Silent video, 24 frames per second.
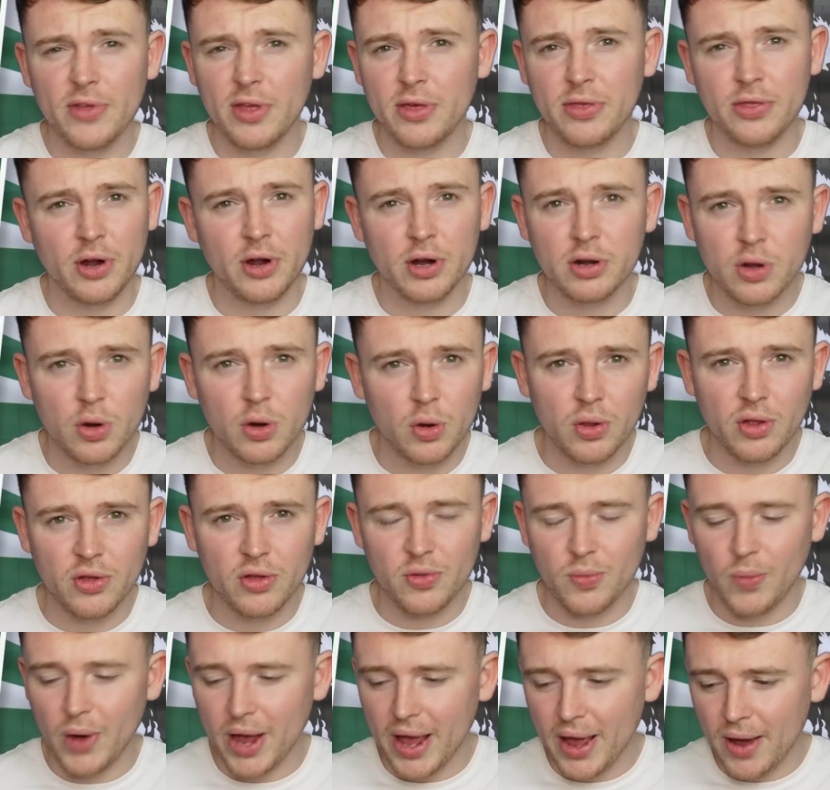the third goal
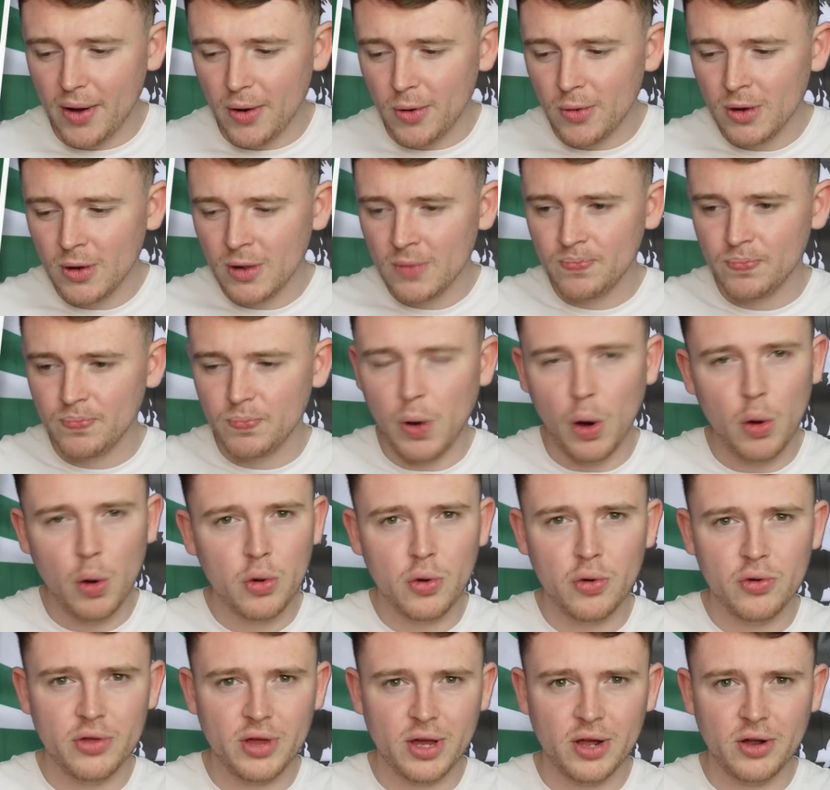as well. Ball
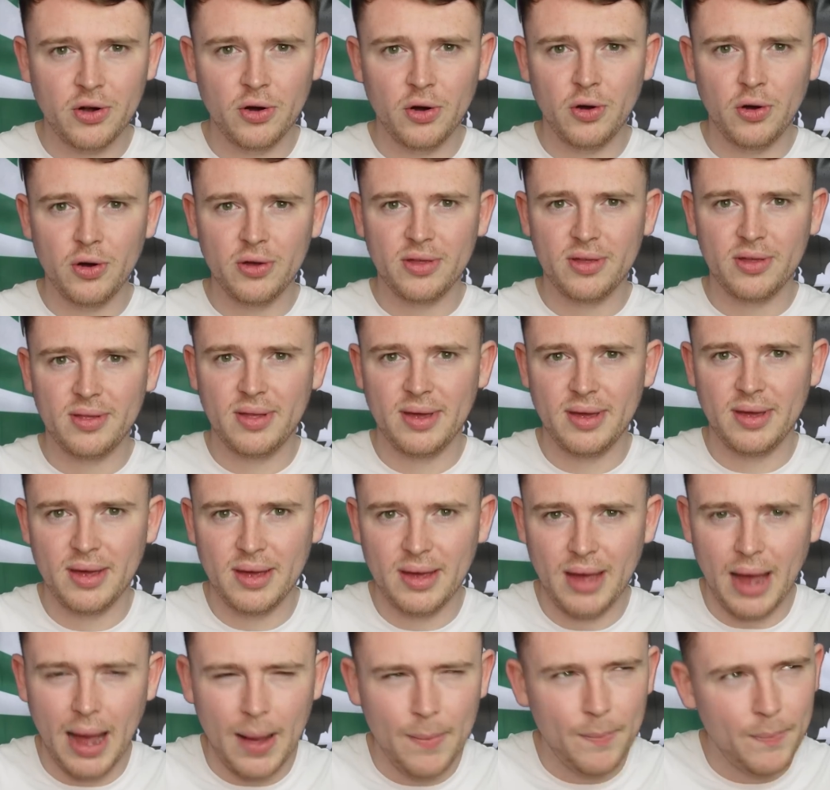goes across
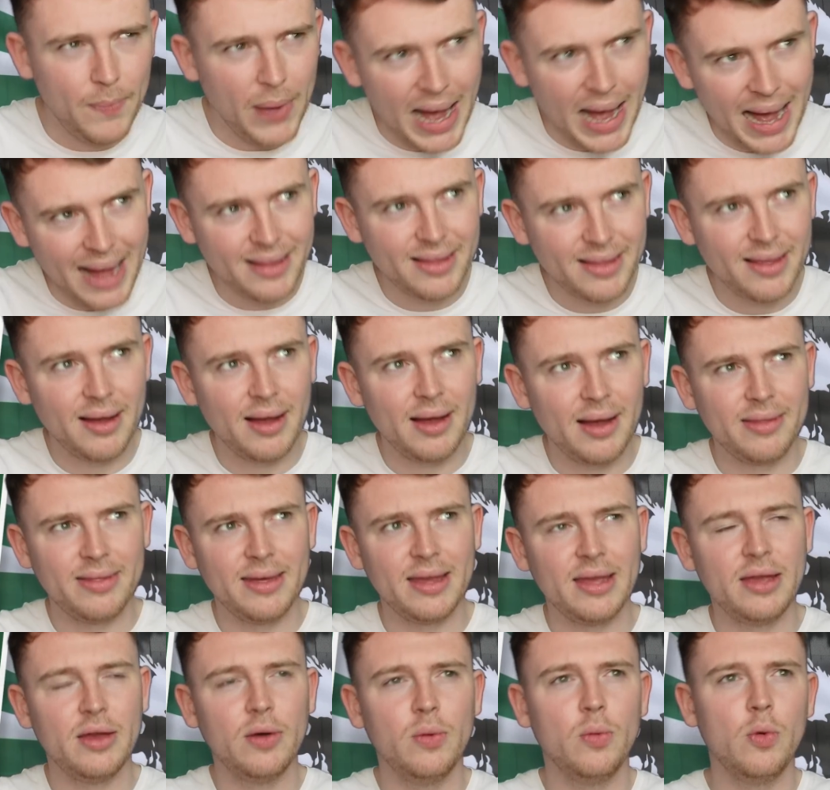to Abada, I
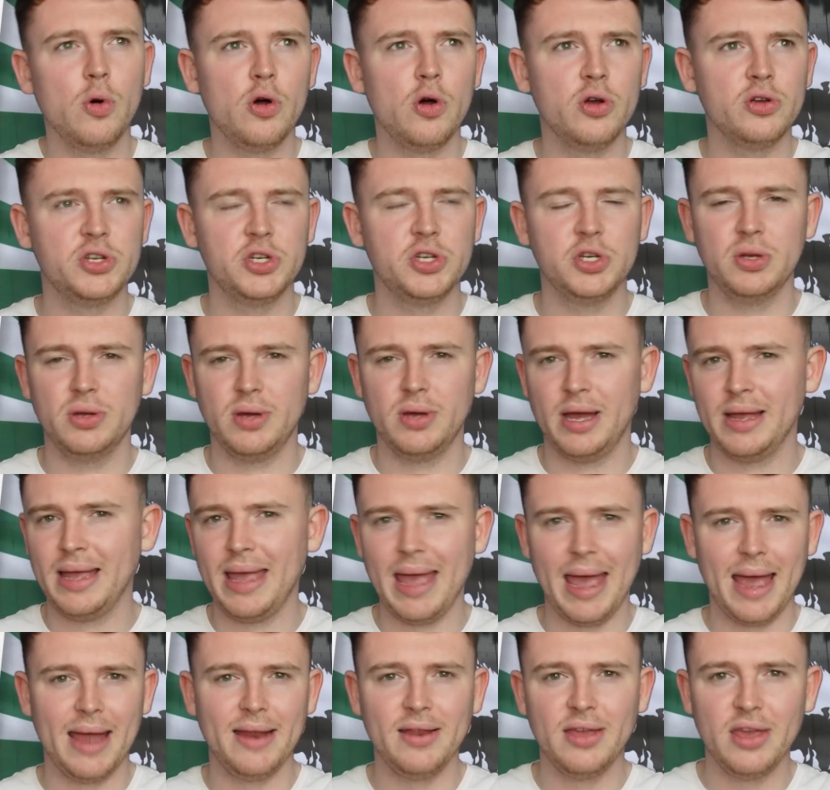think it was.
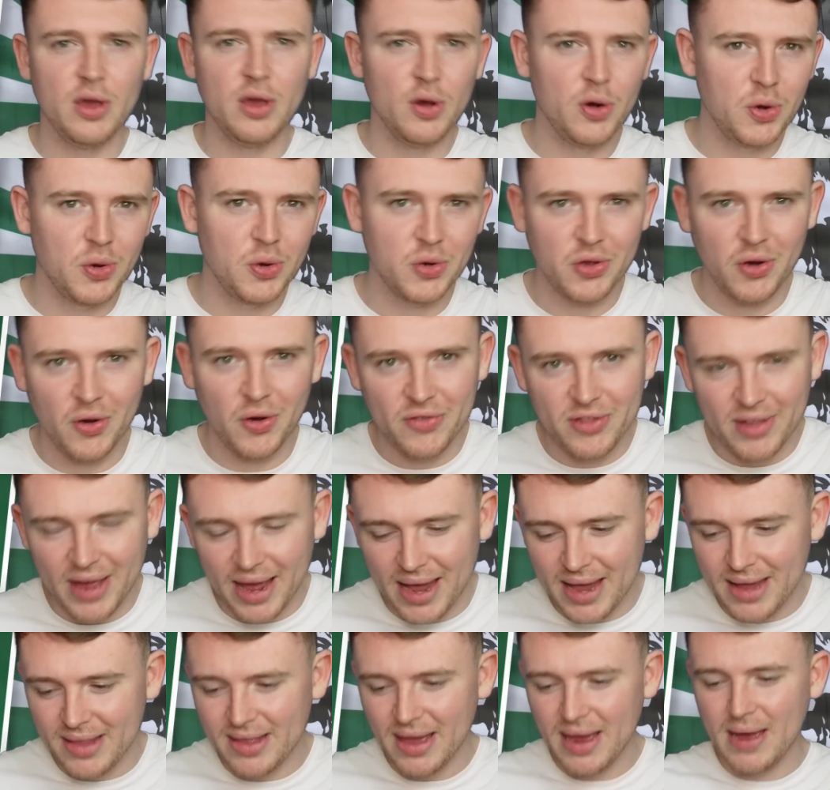Again, Kyogo's
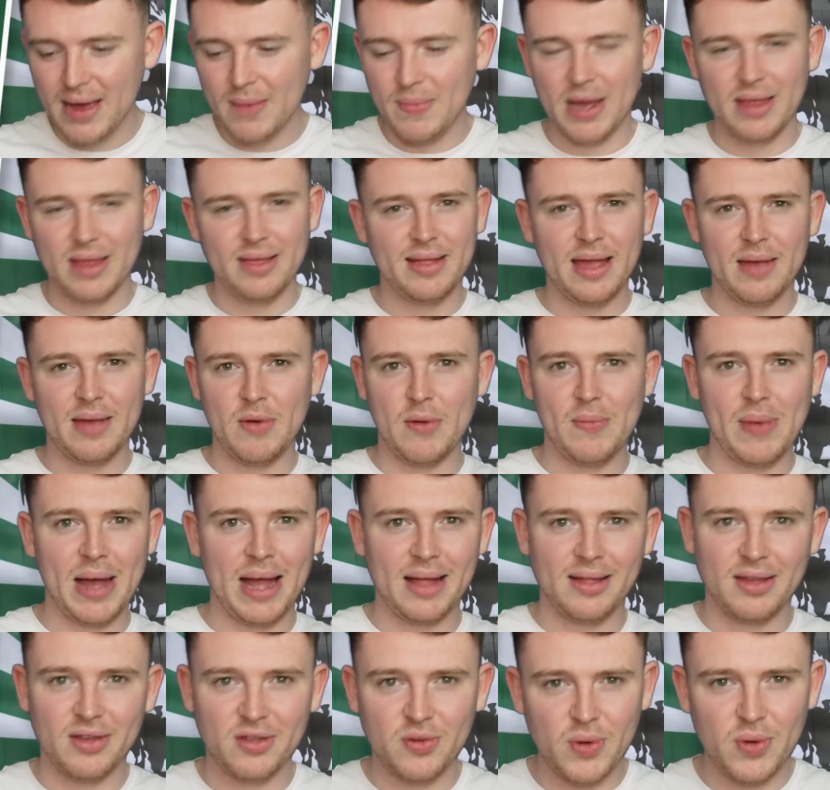offside. By the time
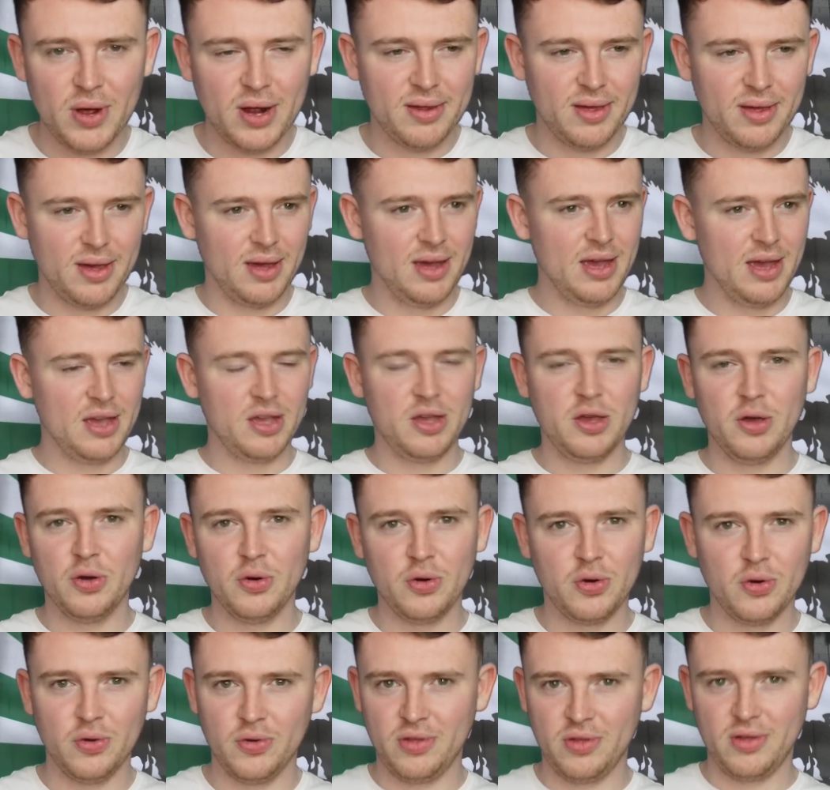Abada squares it,
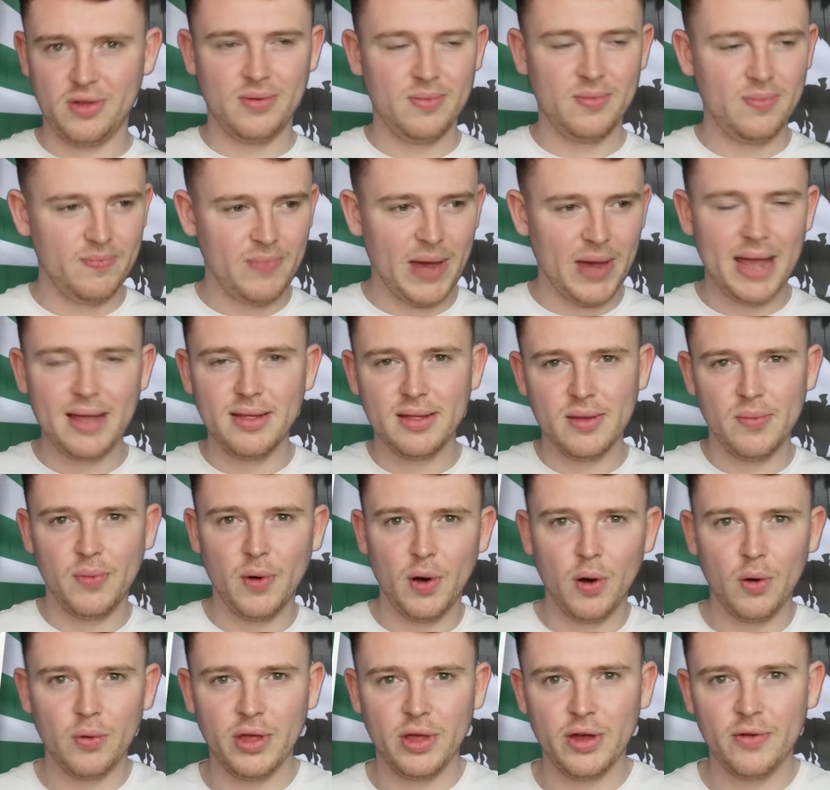Kyogo's behind the
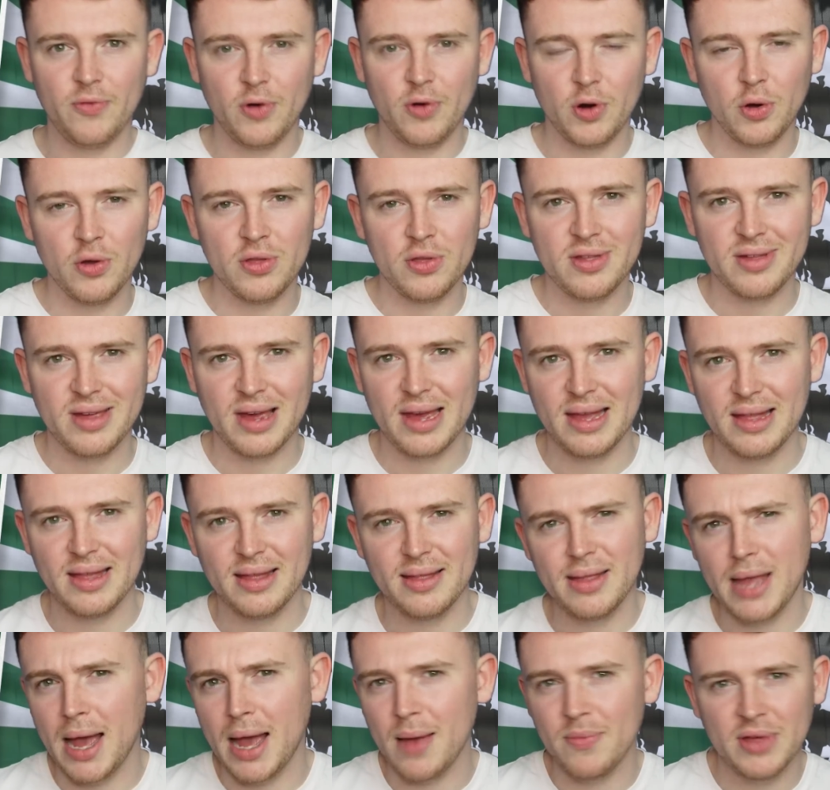ball, therefore onside,
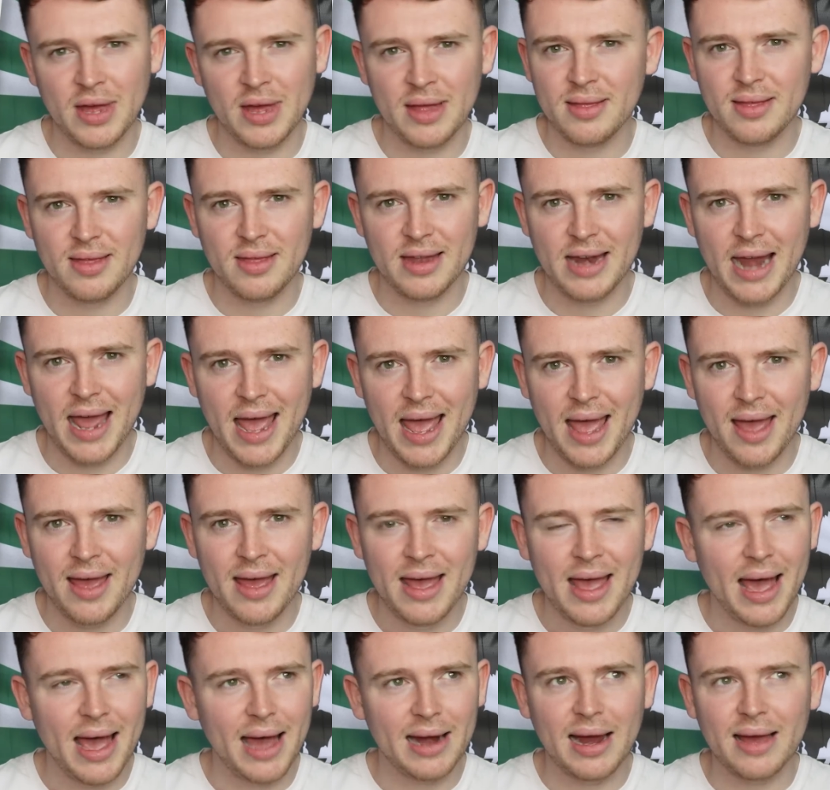and taps it into the net.
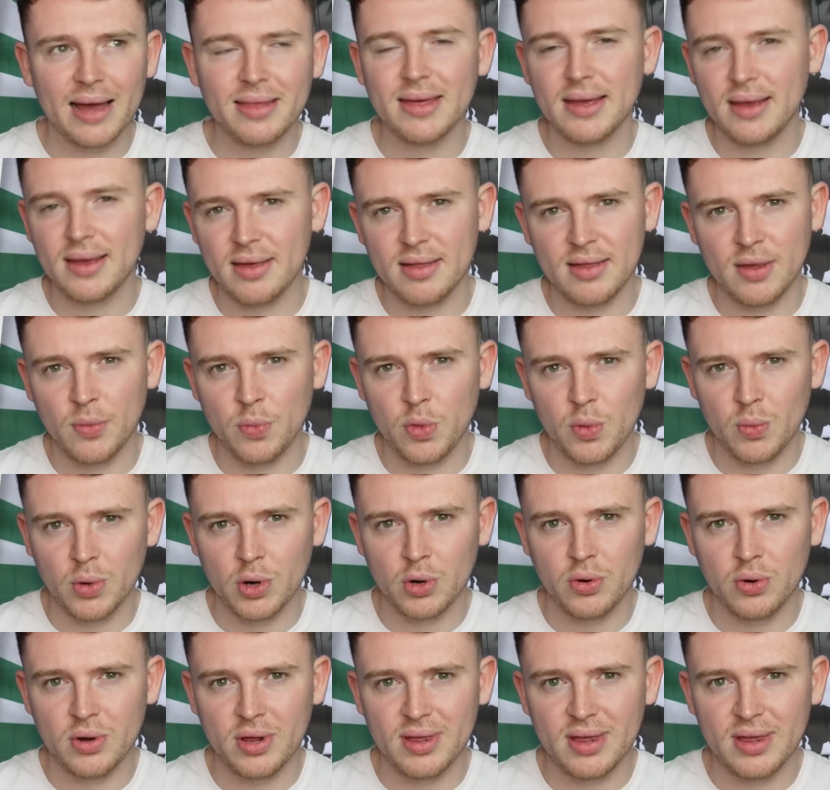And I think it's something we're
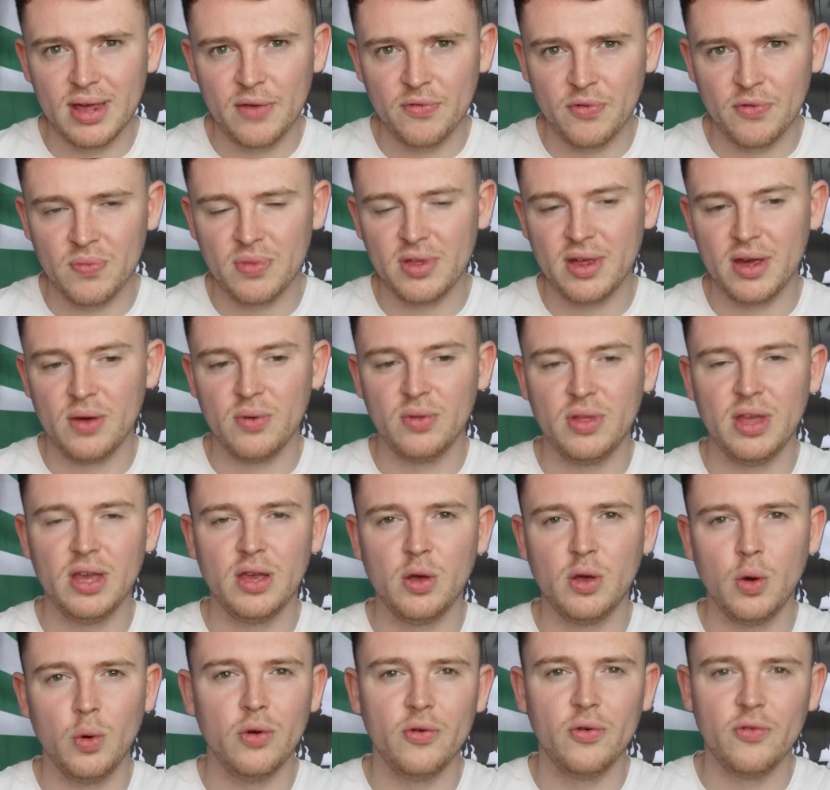going to see from
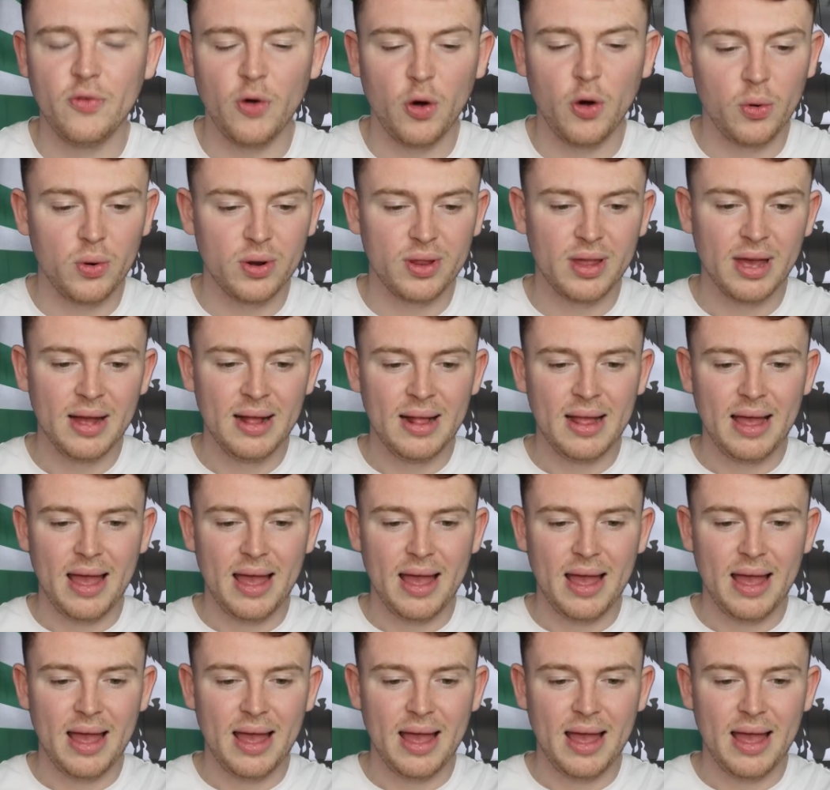Celtic going forward.